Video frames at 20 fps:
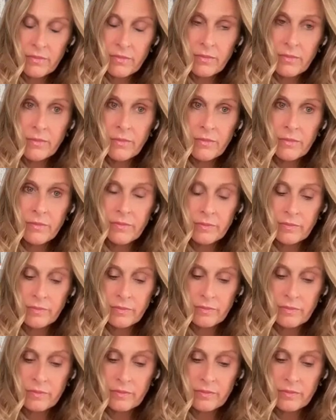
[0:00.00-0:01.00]

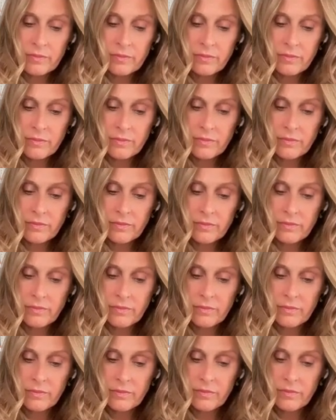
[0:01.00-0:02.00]

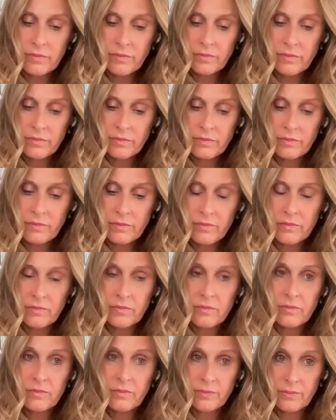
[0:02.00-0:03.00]

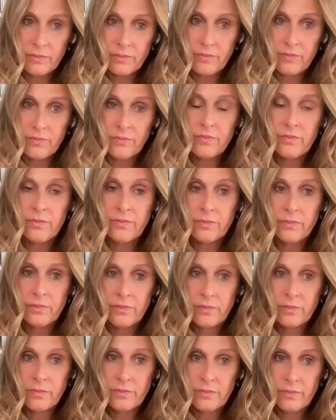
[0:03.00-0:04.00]

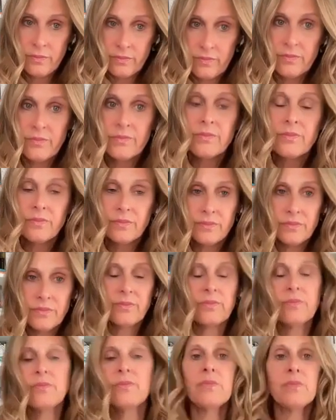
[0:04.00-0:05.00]

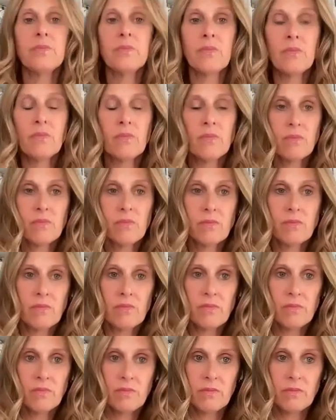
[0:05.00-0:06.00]

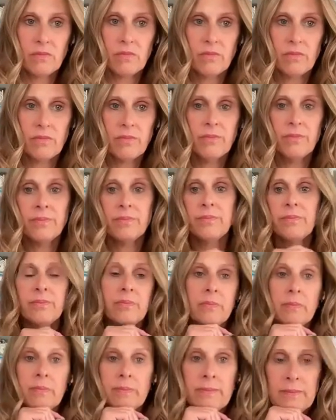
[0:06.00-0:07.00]

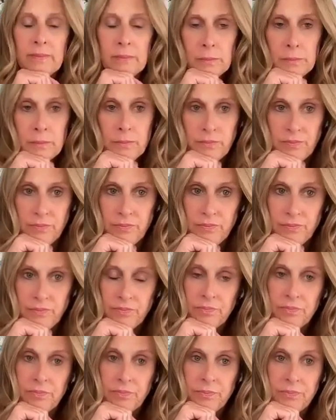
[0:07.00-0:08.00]
(silent)